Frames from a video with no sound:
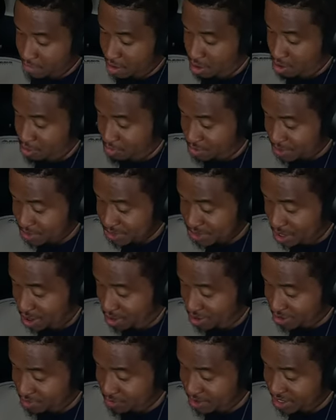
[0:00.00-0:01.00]
almost
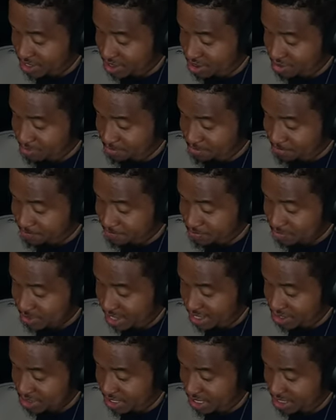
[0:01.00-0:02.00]
all the way up.
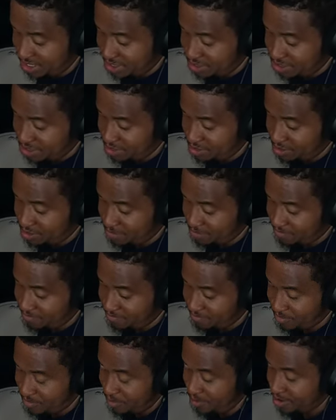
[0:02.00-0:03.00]
Actually, I need to turn it up even
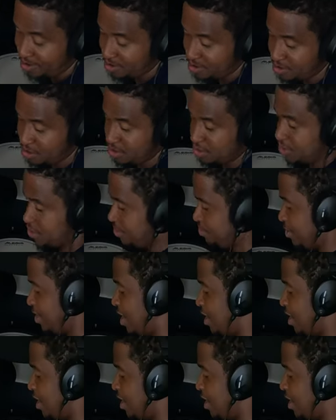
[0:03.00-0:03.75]
more, to be